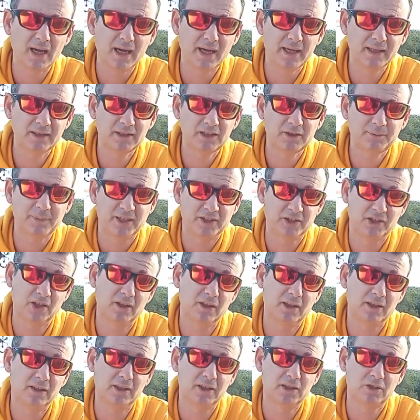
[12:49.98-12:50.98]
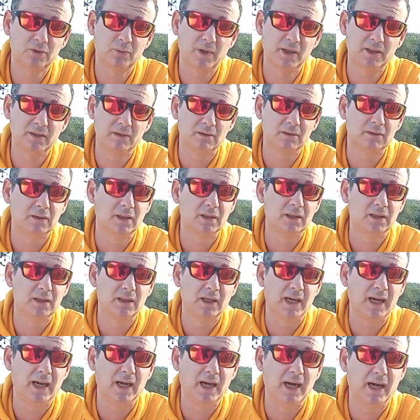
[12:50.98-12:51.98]
and especially this one.
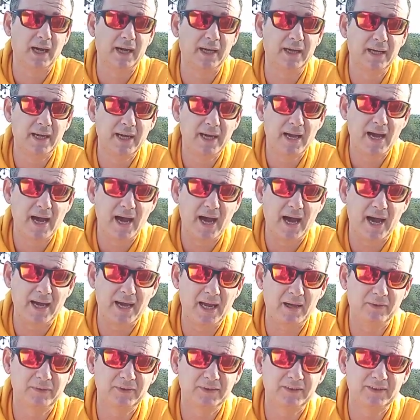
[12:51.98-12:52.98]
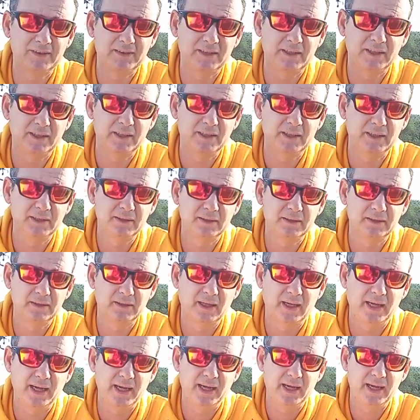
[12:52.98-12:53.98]
Uh, I, I haven't
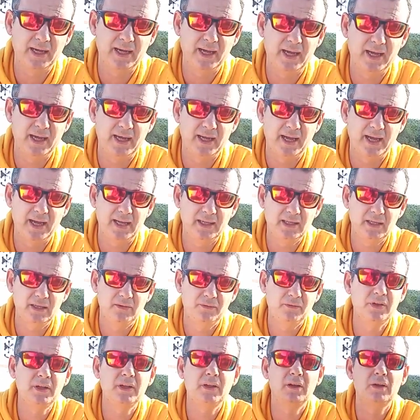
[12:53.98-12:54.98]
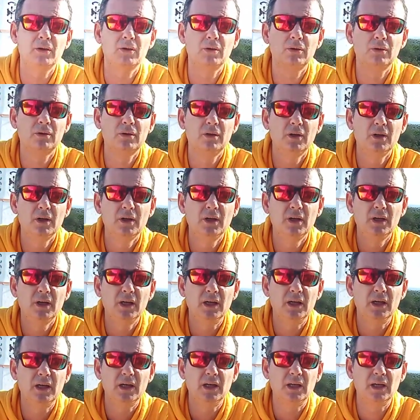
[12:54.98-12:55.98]
seen a, a, any video
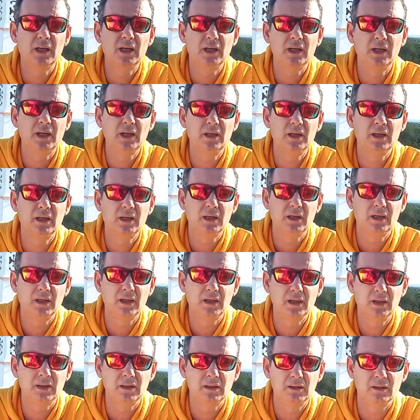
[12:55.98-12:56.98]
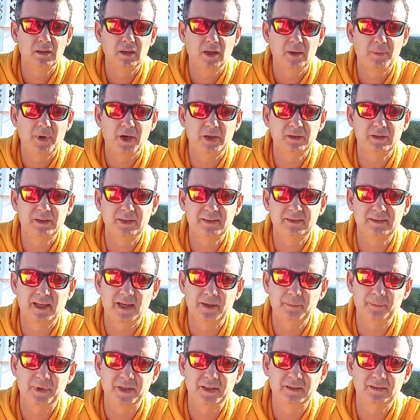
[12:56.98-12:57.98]
uh, about this
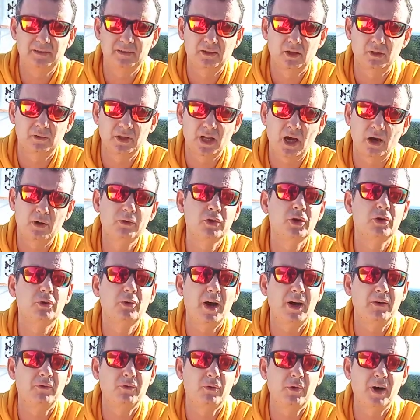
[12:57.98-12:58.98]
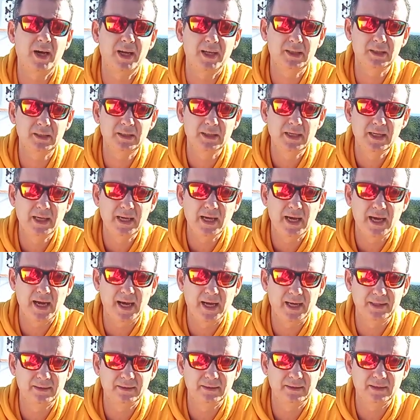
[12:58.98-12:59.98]
eyepiece, so now you have one,
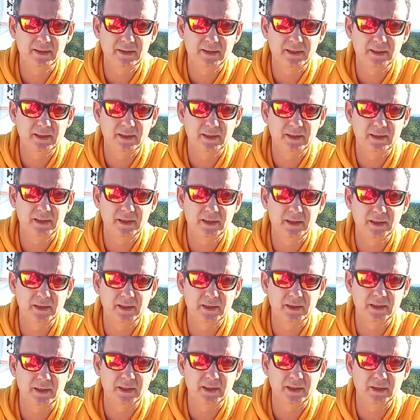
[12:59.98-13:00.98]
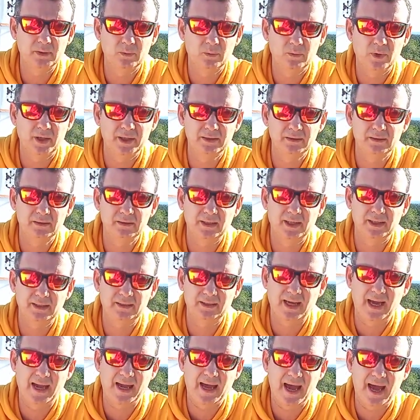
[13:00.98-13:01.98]
and uh, one
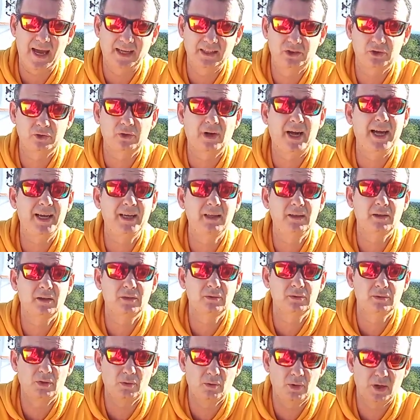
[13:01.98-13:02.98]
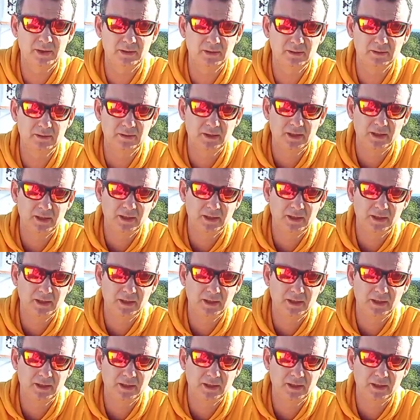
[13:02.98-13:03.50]
that I, I tried. No, no one